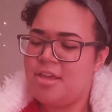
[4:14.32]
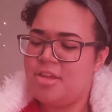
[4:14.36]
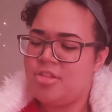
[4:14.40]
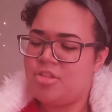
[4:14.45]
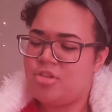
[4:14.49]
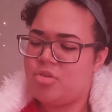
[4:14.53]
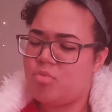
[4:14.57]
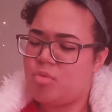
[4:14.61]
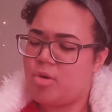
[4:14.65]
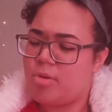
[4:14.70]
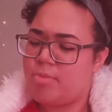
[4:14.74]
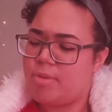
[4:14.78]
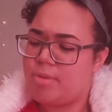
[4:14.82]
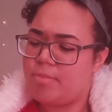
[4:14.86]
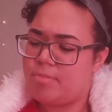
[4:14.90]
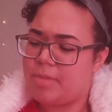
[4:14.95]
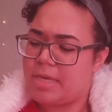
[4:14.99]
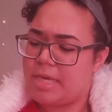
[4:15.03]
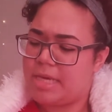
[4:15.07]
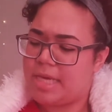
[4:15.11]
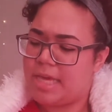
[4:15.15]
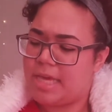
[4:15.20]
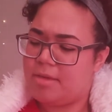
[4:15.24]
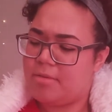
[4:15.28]
The woman
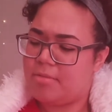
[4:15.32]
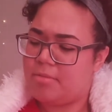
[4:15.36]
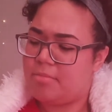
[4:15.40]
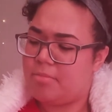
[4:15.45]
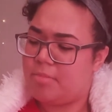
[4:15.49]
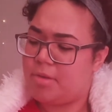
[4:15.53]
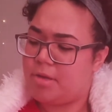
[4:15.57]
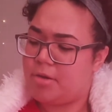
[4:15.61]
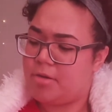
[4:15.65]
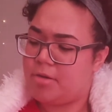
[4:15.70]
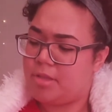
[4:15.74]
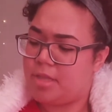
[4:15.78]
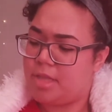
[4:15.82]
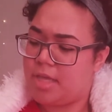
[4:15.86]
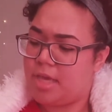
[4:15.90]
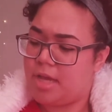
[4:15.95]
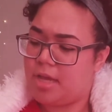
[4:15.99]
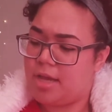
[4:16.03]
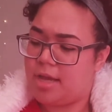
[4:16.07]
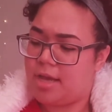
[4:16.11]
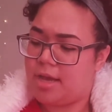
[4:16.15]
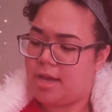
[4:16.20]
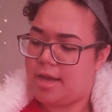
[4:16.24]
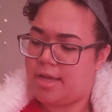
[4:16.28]
became bitterly
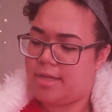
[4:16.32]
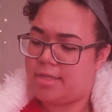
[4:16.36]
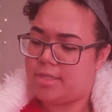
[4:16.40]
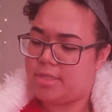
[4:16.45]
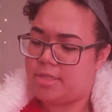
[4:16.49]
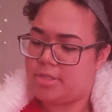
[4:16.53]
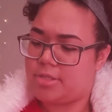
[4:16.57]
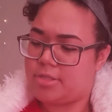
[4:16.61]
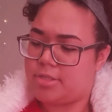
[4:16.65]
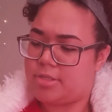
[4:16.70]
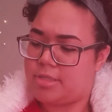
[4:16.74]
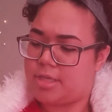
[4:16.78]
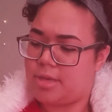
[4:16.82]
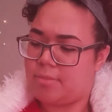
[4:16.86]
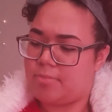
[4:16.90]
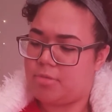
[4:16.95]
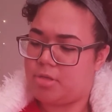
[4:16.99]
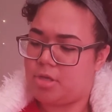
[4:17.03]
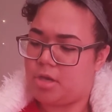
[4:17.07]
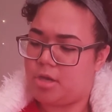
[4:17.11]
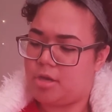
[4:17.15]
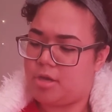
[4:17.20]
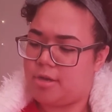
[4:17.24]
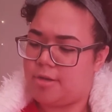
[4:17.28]
unkind to her
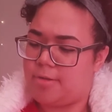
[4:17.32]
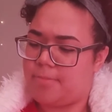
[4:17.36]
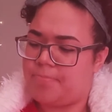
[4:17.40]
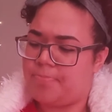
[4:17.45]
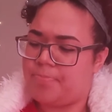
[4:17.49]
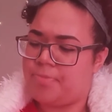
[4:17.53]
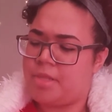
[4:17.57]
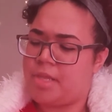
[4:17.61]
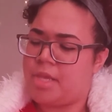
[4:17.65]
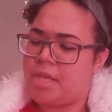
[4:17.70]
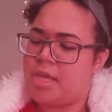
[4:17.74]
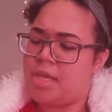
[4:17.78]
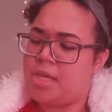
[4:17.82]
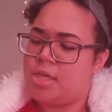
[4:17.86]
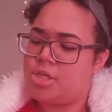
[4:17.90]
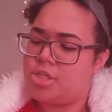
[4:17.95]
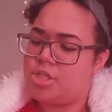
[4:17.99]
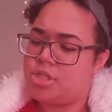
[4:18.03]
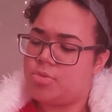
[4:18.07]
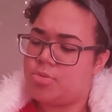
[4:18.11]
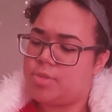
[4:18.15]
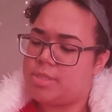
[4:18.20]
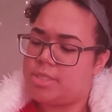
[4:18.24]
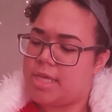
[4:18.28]
stepdaughter.
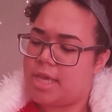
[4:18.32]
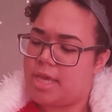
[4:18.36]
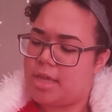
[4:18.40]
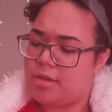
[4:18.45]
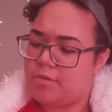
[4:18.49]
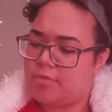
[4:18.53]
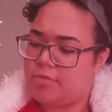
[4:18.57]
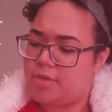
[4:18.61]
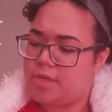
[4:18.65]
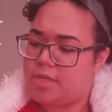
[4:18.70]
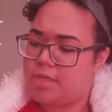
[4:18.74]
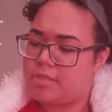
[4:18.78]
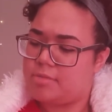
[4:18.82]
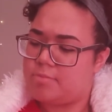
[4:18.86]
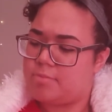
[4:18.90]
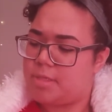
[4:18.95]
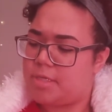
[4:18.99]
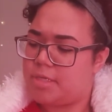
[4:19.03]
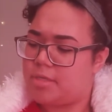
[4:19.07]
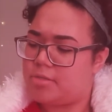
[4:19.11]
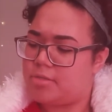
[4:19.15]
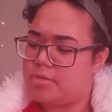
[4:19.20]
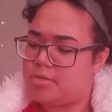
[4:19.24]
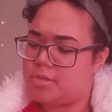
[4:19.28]
She was envious
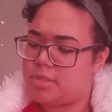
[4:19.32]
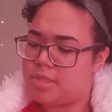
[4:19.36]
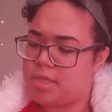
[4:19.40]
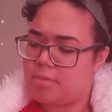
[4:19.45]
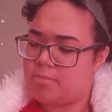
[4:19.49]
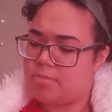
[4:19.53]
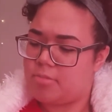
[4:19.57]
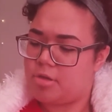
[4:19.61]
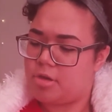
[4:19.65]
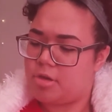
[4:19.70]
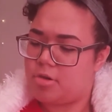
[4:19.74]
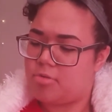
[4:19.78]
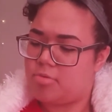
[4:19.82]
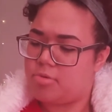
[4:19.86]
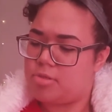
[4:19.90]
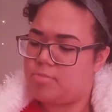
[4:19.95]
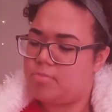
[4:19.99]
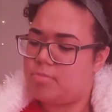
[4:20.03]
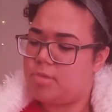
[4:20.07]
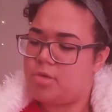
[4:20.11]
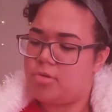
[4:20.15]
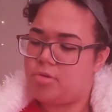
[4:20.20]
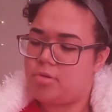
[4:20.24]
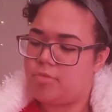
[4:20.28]
because her stepdaughter was
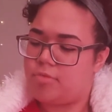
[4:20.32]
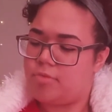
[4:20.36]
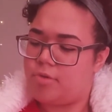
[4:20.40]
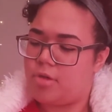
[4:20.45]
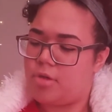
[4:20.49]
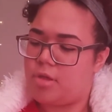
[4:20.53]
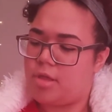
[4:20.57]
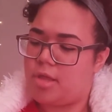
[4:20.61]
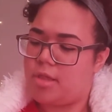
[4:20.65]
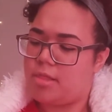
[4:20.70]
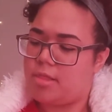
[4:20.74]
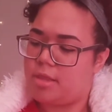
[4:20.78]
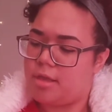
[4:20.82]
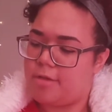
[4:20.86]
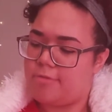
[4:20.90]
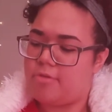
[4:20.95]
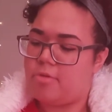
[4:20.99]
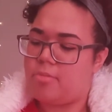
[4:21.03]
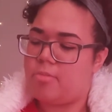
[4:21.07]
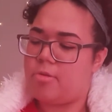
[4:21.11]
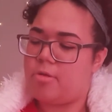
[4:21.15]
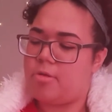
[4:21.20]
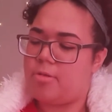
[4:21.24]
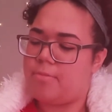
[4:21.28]
beautiful and
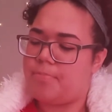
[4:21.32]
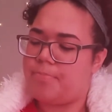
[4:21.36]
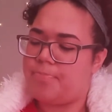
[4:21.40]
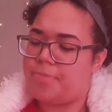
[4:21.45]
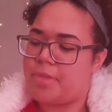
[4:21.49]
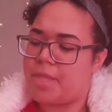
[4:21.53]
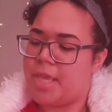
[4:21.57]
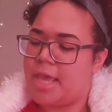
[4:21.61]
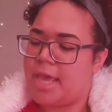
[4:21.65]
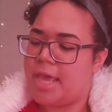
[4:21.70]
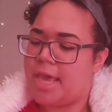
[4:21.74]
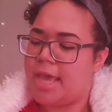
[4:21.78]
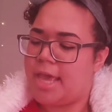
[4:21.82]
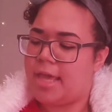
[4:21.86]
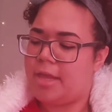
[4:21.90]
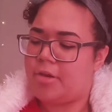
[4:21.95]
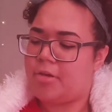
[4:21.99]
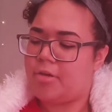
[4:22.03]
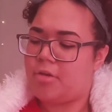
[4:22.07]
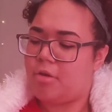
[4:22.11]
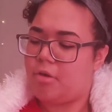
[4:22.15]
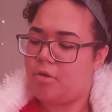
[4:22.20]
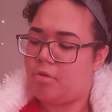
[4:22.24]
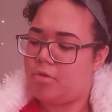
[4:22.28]
lovable, and
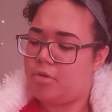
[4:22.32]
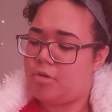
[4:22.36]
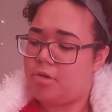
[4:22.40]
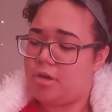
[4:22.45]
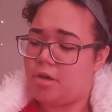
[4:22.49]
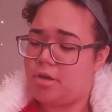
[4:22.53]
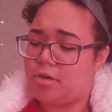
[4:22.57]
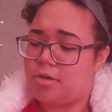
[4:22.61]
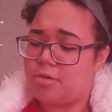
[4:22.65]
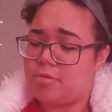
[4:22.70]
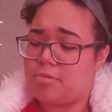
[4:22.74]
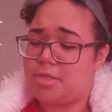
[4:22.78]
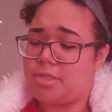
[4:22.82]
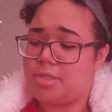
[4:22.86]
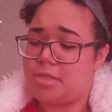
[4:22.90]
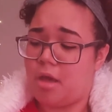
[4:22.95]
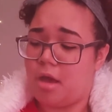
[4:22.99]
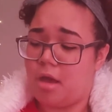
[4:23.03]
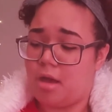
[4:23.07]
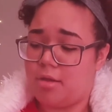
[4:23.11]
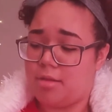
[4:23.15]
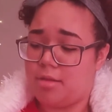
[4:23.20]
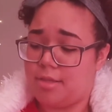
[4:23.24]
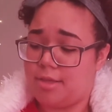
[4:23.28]
her own daughter was
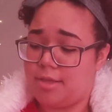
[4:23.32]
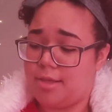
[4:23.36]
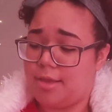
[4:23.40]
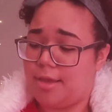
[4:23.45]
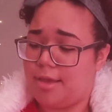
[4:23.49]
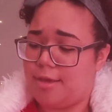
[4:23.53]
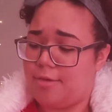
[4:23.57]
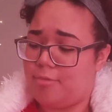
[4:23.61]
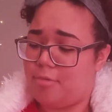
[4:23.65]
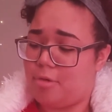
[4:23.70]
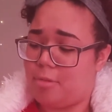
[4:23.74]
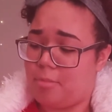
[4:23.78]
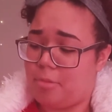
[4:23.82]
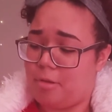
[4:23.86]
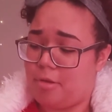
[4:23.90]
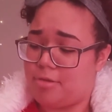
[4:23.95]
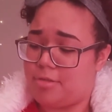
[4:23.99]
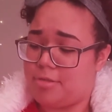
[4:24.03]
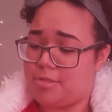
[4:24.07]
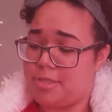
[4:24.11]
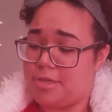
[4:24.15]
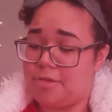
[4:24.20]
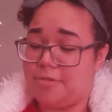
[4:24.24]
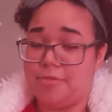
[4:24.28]
ugly and
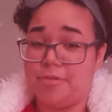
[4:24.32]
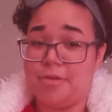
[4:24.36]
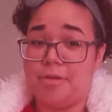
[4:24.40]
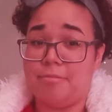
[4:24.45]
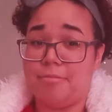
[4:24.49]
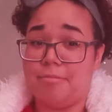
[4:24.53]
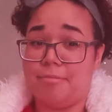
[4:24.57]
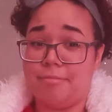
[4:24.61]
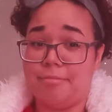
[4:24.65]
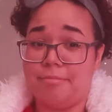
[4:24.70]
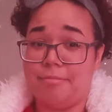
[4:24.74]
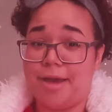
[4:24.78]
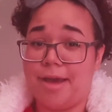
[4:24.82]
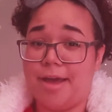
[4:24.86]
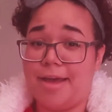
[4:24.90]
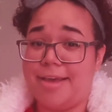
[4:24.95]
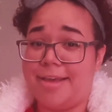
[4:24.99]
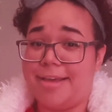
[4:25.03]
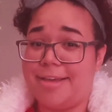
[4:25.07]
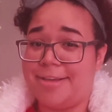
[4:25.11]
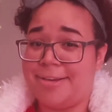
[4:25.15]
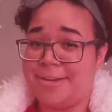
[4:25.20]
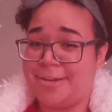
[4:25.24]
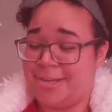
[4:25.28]
repulsive. My
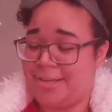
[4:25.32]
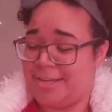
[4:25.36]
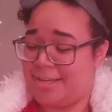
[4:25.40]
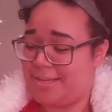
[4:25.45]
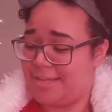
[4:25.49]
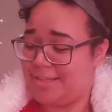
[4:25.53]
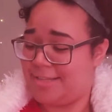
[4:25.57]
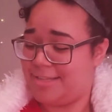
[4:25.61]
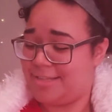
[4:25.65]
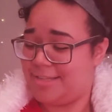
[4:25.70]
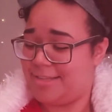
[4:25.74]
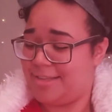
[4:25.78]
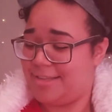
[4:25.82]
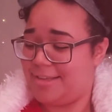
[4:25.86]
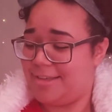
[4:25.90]
goodness.